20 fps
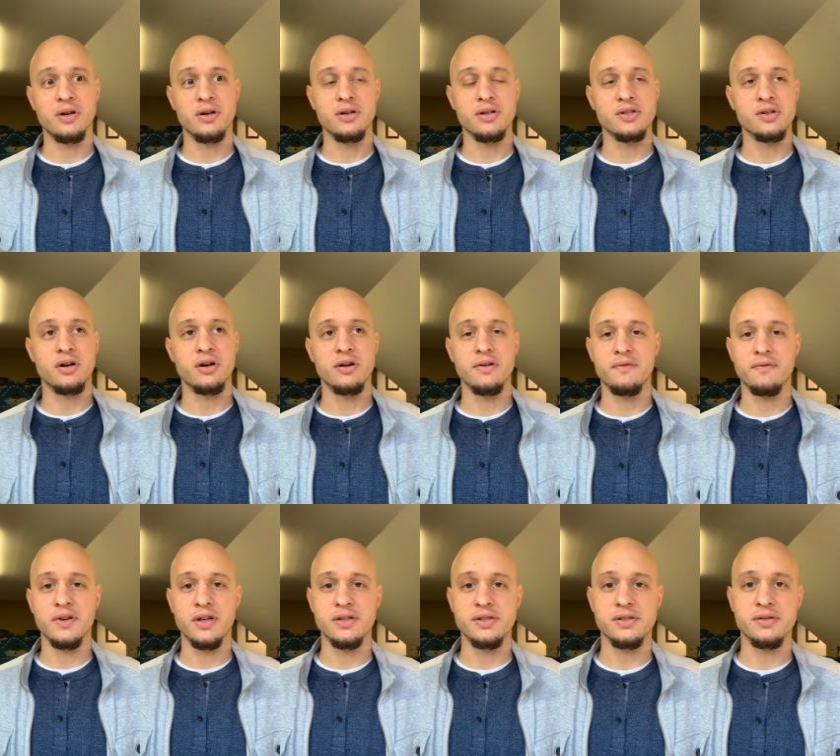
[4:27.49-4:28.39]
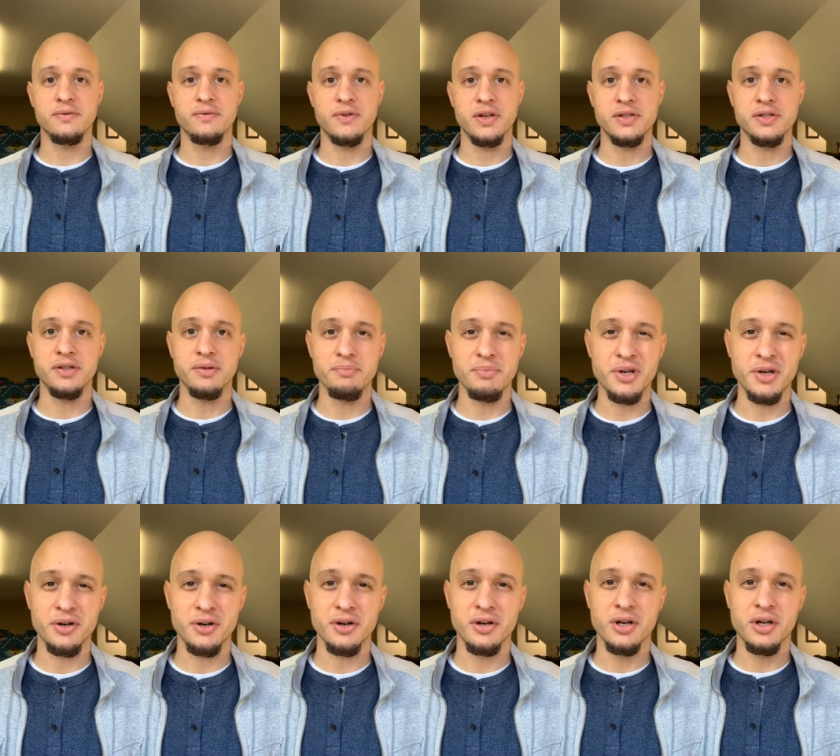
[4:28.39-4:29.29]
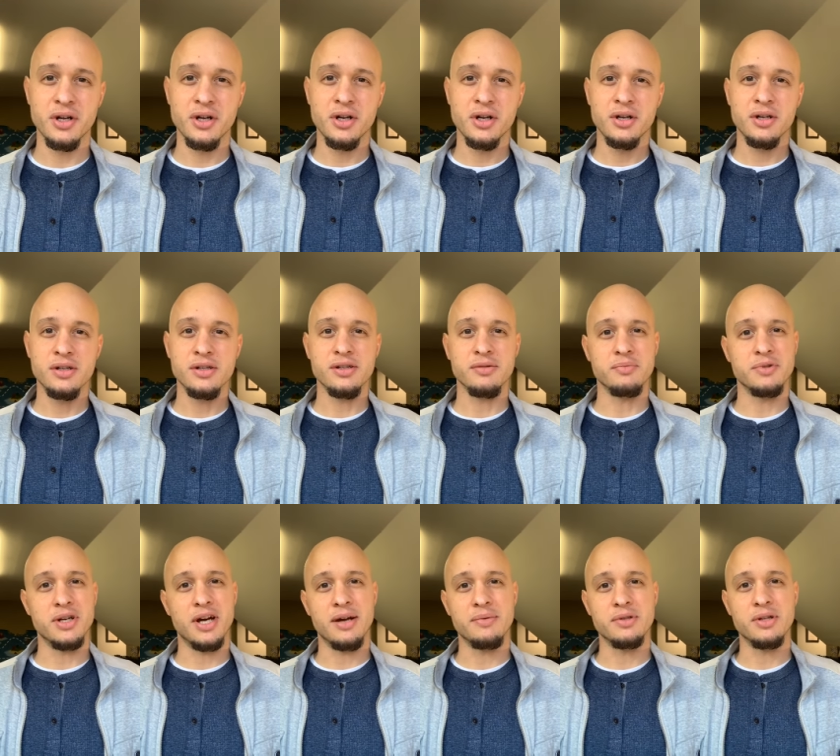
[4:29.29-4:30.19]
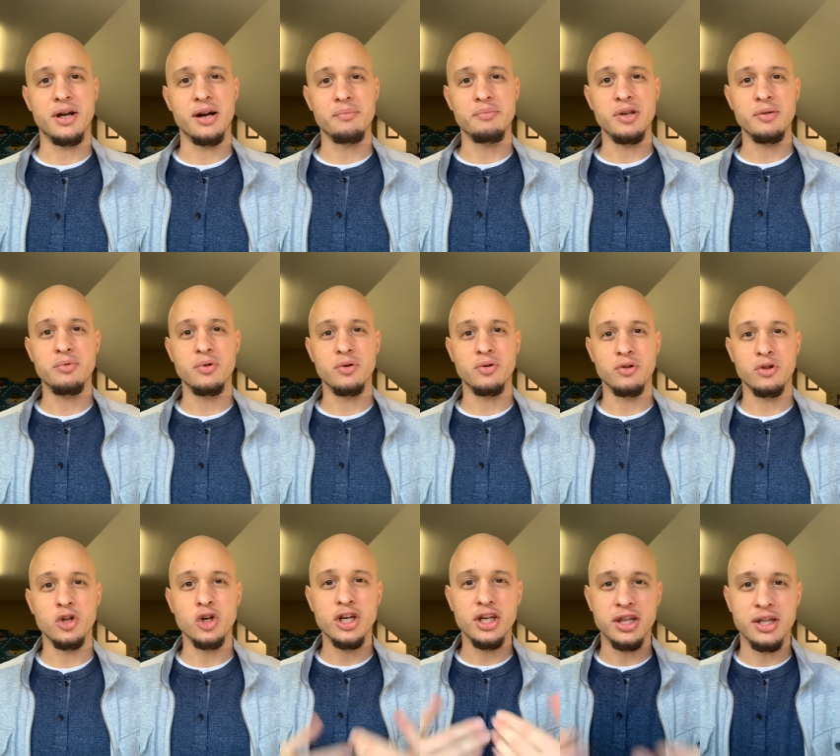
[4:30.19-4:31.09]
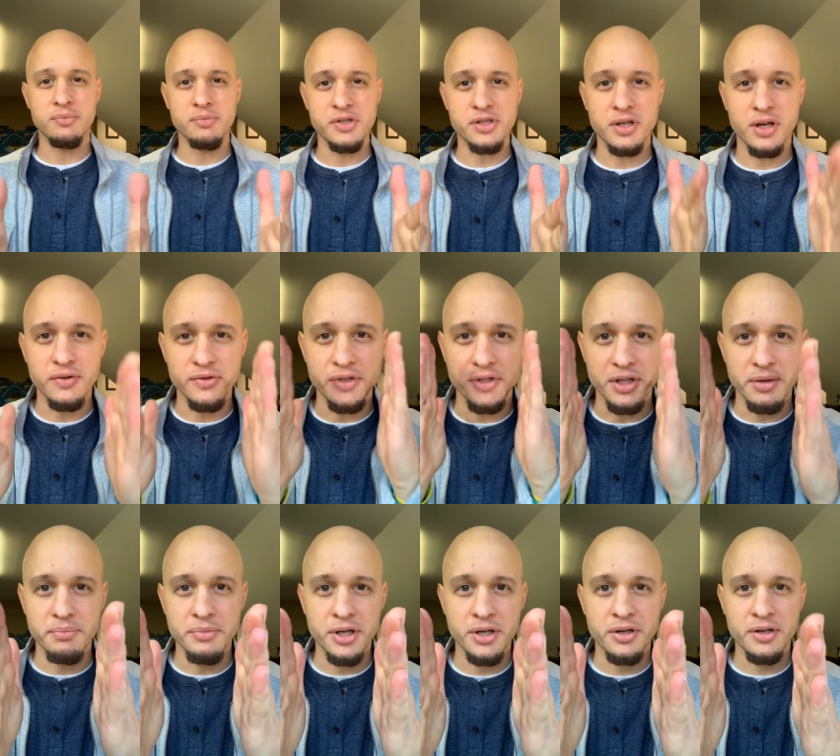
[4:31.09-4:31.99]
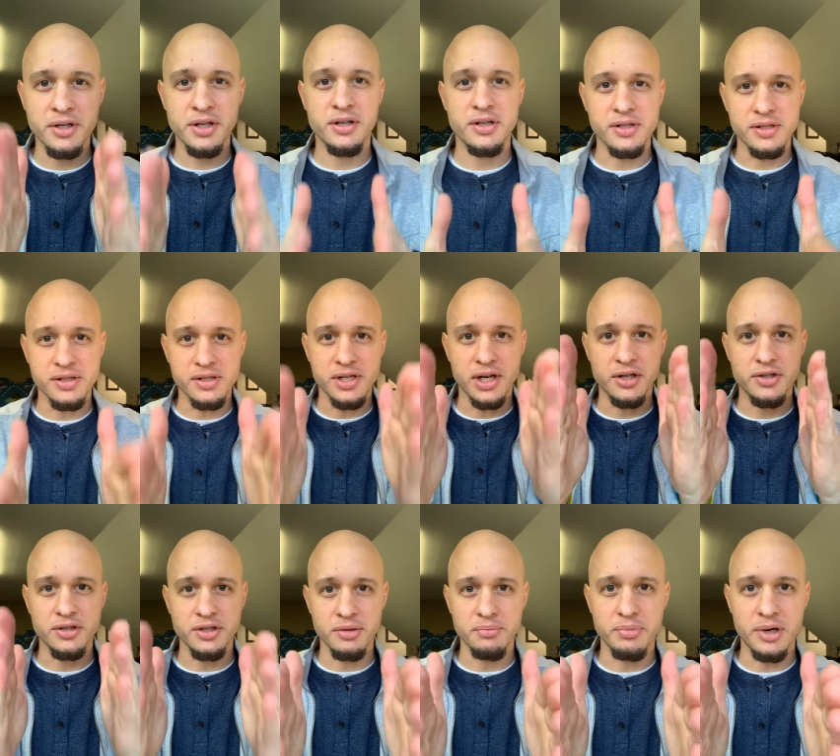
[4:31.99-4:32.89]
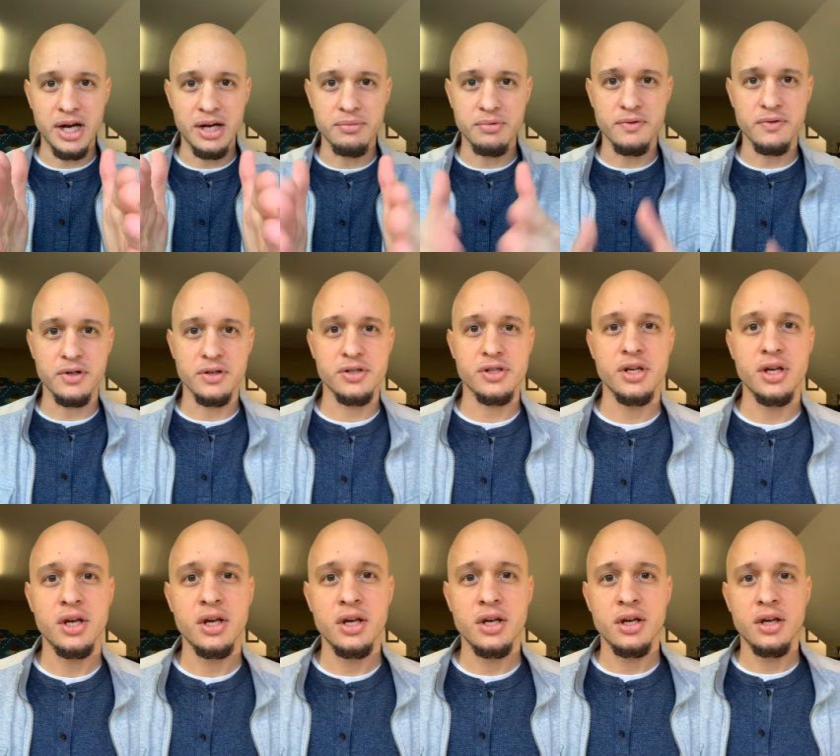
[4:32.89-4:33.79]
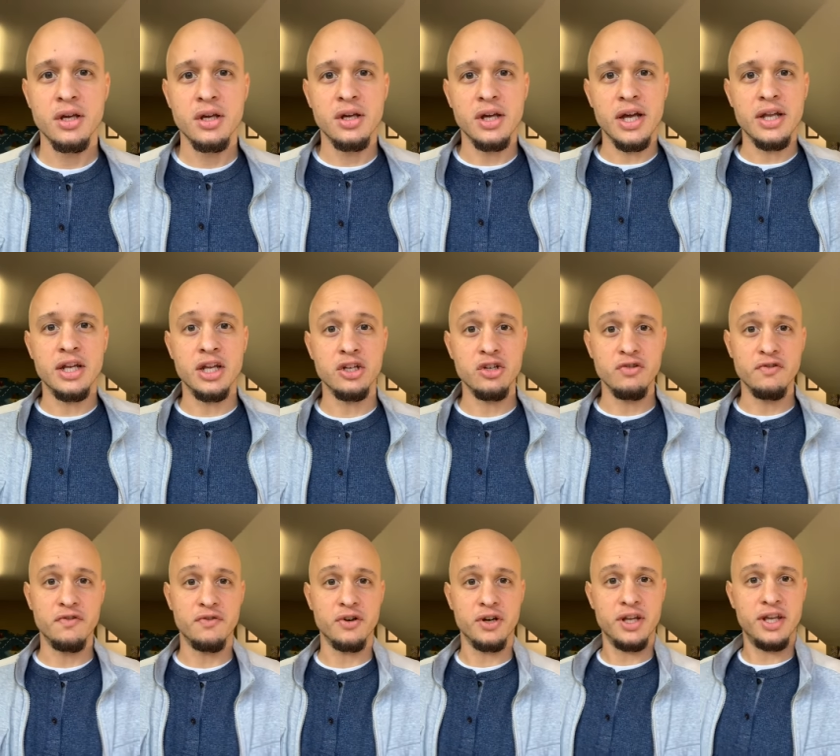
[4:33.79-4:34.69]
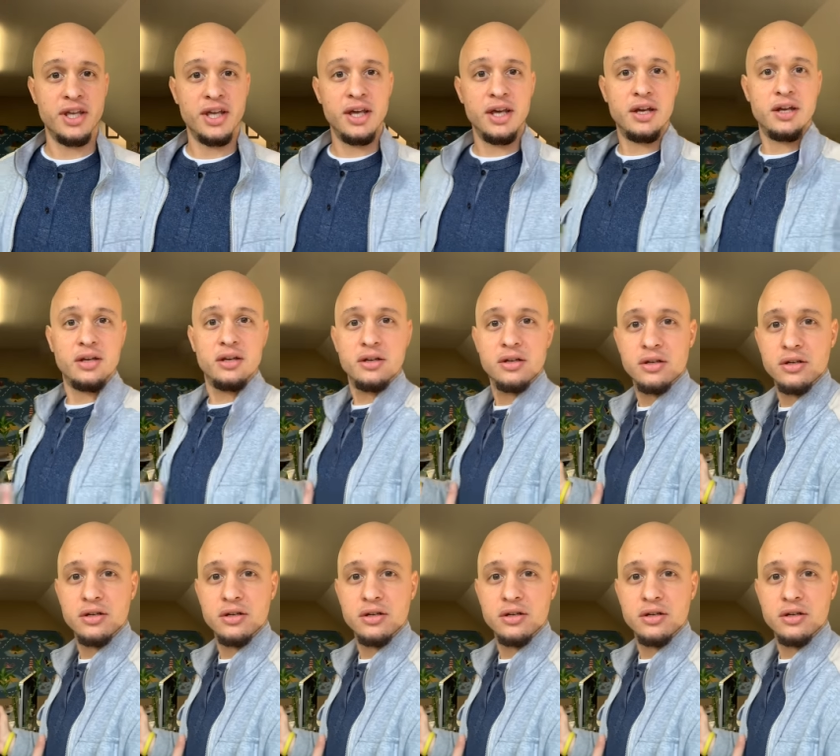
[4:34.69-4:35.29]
It's hard to face the mirror sometimes. A lot of people look at themselves in the mirror, I think this is actually a Bible verse, and then you forget